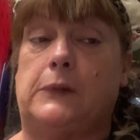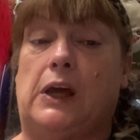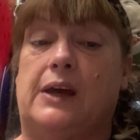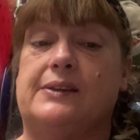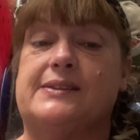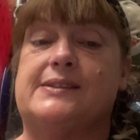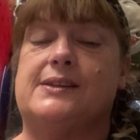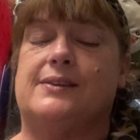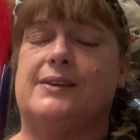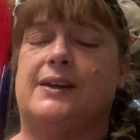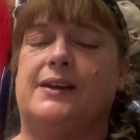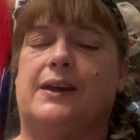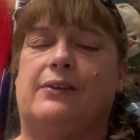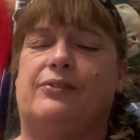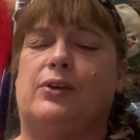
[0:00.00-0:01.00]
on Sunday,
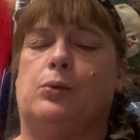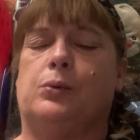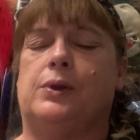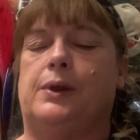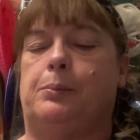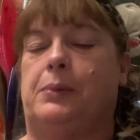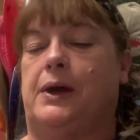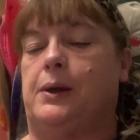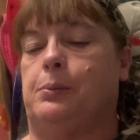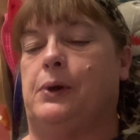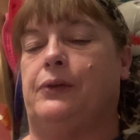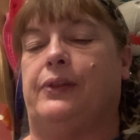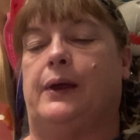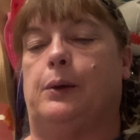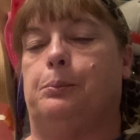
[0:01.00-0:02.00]
and I felt really bad
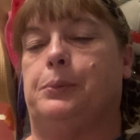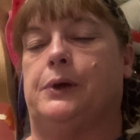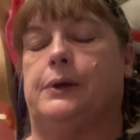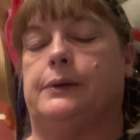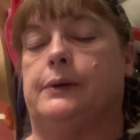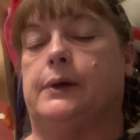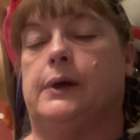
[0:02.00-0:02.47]
about that, but